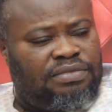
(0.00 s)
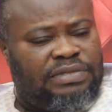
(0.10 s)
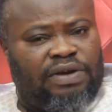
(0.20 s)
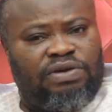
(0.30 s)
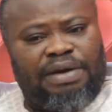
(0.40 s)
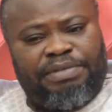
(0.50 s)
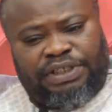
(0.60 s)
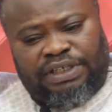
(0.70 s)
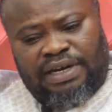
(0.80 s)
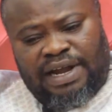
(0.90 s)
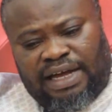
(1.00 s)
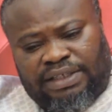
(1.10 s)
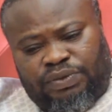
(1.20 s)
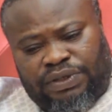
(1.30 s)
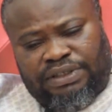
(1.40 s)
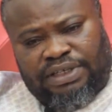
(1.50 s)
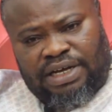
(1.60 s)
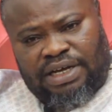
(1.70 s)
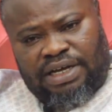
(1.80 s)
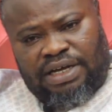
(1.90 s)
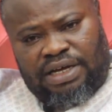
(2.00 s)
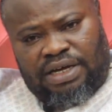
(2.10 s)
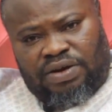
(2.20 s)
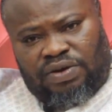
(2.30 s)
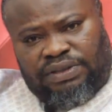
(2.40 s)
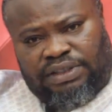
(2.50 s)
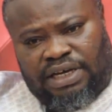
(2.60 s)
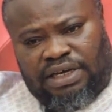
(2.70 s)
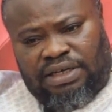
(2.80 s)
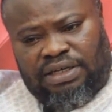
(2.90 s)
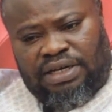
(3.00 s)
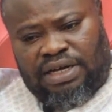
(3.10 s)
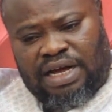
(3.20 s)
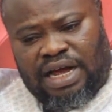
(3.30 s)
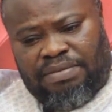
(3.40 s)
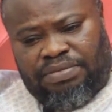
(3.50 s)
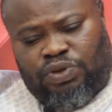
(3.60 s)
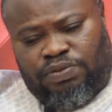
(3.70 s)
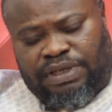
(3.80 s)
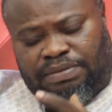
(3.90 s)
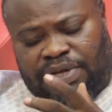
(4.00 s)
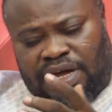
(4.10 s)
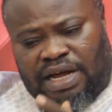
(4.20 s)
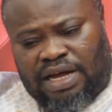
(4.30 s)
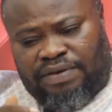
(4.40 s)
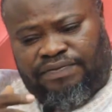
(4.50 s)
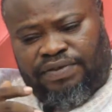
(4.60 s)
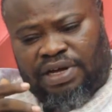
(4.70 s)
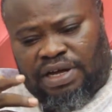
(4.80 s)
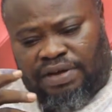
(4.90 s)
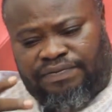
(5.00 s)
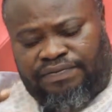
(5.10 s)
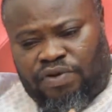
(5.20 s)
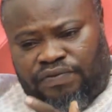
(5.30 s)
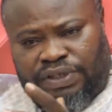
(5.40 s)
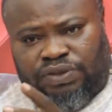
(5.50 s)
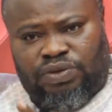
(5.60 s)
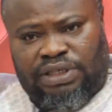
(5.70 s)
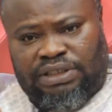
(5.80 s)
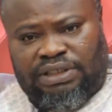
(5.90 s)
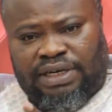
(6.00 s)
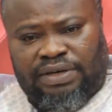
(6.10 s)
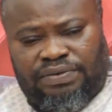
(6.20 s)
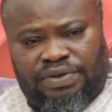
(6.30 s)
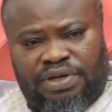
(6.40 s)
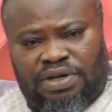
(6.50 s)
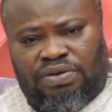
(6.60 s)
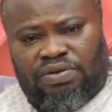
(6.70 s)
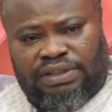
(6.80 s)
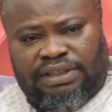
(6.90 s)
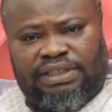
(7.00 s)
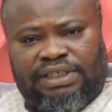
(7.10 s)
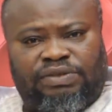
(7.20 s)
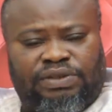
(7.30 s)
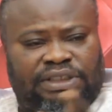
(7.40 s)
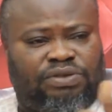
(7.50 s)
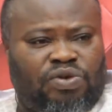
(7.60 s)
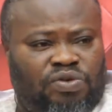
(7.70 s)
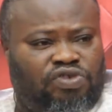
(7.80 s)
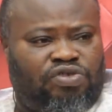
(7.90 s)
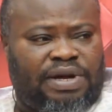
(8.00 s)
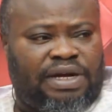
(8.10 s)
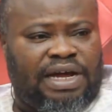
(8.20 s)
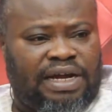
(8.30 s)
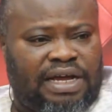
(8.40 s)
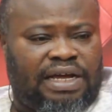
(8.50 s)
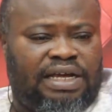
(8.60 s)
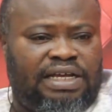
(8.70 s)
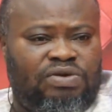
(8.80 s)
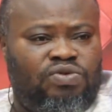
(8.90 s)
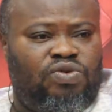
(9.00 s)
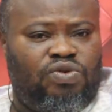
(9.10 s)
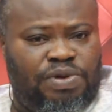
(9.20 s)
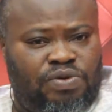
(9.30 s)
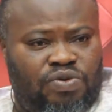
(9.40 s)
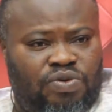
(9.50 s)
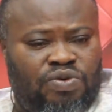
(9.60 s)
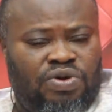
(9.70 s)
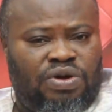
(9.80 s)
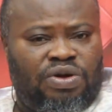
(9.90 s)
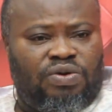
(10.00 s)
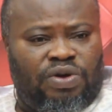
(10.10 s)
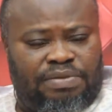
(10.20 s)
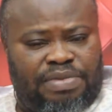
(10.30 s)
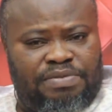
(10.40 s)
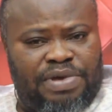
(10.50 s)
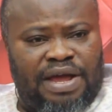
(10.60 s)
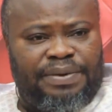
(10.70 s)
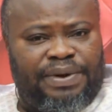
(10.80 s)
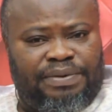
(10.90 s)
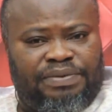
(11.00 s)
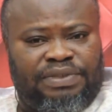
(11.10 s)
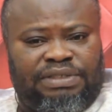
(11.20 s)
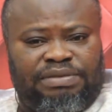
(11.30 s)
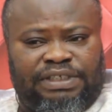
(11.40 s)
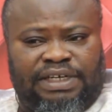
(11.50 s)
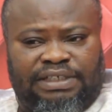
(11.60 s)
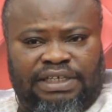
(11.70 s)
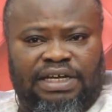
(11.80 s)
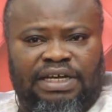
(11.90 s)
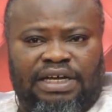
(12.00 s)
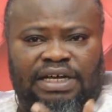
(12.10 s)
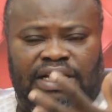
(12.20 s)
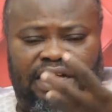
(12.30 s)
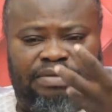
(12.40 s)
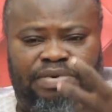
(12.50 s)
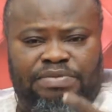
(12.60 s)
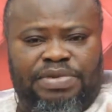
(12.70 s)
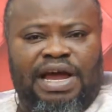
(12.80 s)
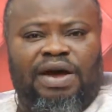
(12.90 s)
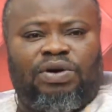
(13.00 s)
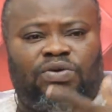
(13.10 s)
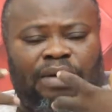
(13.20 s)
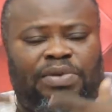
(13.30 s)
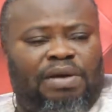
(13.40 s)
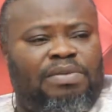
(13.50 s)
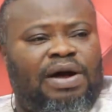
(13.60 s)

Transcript: Now, I mentioned last week, say, on say, Job chapter 4, verse 23, no, was seen as what it was home to Mandana, and you will be woo. When you pay behind your home, to be true, say, and you pay behind our brava